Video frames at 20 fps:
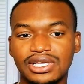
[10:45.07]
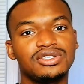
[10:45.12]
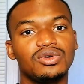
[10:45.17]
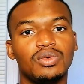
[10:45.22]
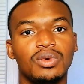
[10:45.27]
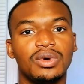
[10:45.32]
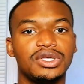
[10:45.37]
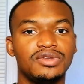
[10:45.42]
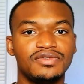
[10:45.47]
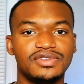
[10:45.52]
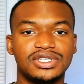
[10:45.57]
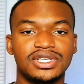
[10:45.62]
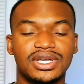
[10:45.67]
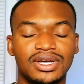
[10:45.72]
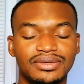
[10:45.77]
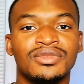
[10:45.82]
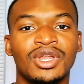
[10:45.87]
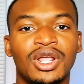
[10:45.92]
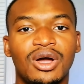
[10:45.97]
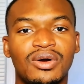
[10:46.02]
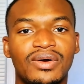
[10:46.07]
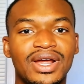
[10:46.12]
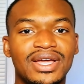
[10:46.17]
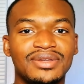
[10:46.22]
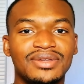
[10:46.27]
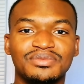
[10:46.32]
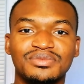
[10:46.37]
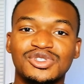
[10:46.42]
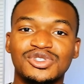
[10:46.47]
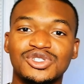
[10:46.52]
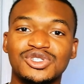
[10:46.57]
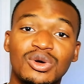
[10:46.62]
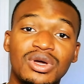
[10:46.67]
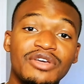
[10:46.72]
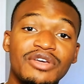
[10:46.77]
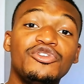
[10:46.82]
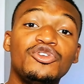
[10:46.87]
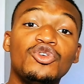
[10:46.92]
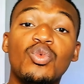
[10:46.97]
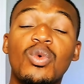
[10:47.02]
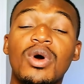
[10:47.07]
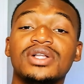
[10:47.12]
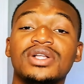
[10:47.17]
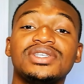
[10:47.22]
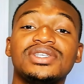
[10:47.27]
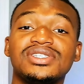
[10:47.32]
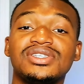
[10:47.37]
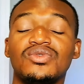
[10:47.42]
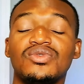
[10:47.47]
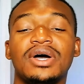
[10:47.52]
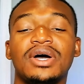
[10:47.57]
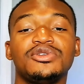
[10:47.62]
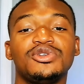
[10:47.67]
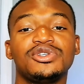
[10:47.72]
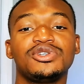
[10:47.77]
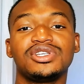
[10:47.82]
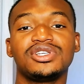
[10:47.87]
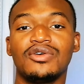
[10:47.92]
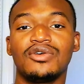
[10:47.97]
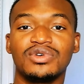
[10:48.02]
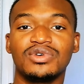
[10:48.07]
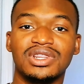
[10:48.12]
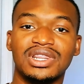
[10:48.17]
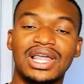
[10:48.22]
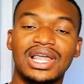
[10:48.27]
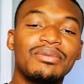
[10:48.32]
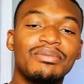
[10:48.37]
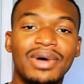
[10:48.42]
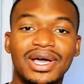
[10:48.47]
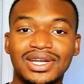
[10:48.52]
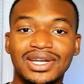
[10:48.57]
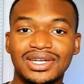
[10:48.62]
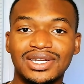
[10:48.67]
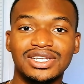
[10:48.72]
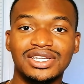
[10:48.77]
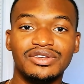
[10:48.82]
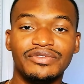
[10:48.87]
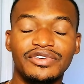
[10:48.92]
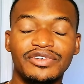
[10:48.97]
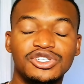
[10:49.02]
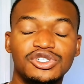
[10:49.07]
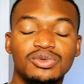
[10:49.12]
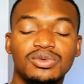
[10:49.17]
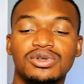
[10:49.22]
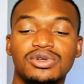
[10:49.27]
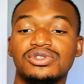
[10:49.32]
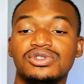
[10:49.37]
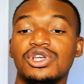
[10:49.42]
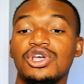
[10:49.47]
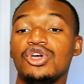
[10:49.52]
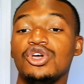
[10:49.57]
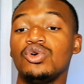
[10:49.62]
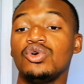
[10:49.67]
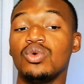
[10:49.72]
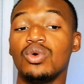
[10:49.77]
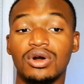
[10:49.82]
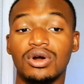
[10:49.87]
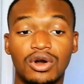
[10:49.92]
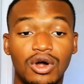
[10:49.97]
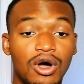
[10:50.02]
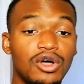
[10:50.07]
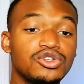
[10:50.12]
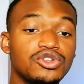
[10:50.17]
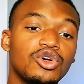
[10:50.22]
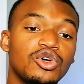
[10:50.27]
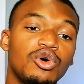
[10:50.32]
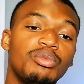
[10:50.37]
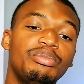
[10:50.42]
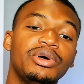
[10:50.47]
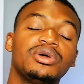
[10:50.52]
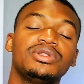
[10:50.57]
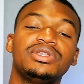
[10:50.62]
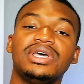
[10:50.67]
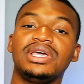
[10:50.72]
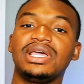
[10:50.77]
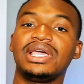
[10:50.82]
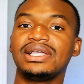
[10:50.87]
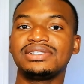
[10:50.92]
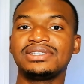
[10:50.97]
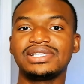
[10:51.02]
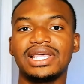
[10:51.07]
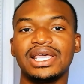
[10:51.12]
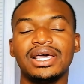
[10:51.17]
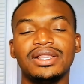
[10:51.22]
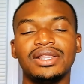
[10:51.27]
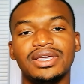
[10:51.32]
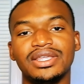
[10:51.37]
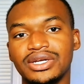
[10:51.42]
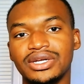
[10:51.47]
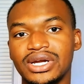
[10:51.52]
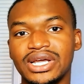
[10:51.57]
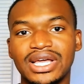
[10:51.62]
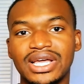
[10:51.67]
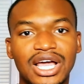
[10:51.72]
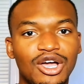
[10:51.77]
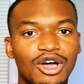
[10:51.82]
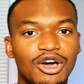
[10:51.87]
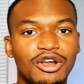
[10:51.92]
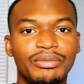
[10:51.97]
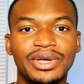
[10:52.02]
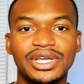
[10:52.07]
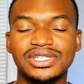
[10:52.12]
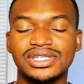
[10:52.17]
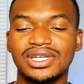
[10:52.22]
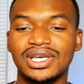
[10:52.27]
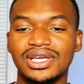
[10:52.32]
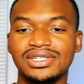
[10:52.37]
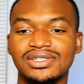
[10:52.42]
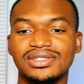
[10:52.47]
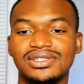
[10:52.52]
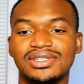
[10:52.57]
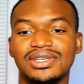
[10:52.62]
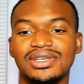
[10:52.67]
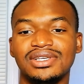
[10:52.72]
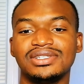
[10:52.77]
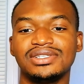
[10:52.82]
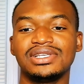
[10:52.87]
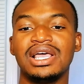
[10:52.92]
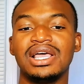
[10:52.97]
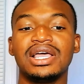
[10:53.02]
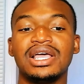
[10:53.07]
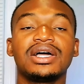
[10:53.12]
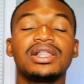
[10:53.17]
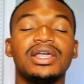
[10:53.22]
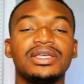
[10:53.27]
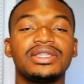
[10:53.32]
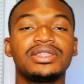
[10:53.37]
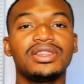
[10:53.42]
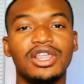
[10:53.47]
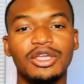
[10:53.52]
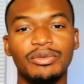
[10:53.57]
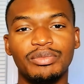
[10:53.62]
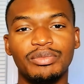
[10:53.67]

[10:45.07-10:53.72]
to what you've said. All right. So if you want to surround yourself with like-minded individuals who are also building and scaling their AI automation agencies, click the link